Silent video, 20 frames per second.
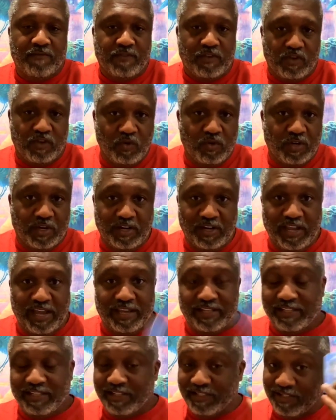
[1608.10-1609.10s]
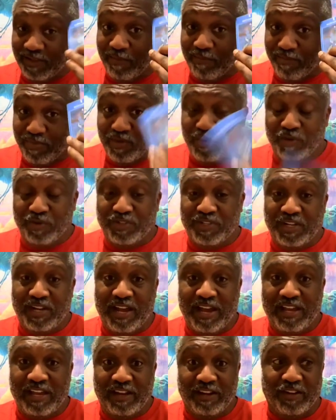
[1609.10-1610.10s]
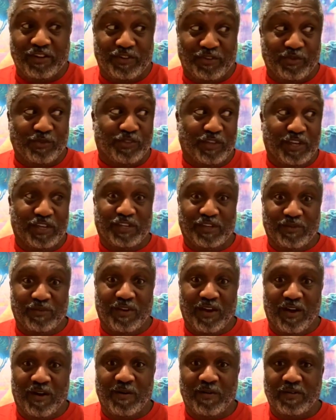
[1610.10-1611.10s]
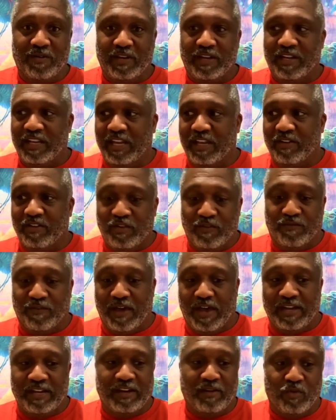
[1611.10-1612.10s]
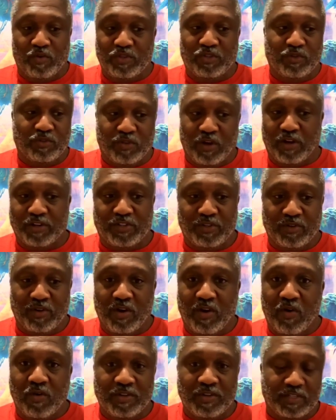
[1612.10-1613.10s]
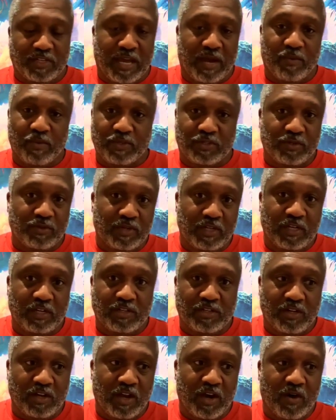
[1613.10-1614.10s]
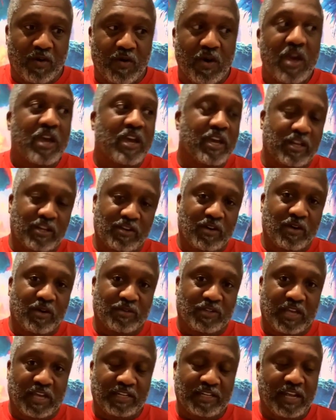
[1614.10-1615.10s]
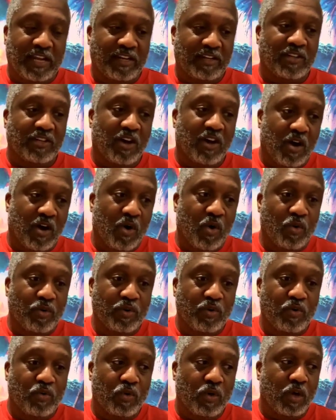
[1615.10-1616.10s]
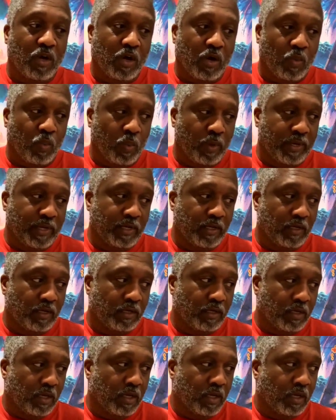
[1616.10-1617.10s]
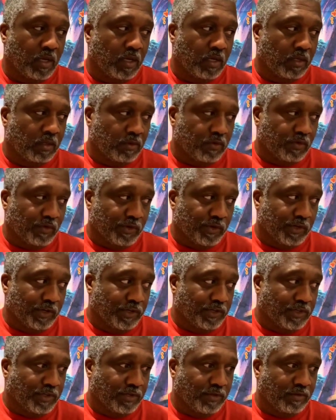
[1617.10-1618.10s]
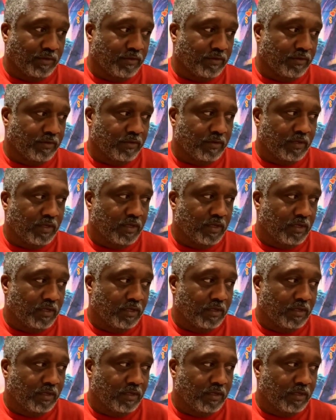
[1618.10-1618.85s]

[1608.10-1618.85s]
If you connect to some bullshit out here that you think you know, and then you find out what you thought you know is not what you needed to know, and you go take that into a whole new arena, traditions,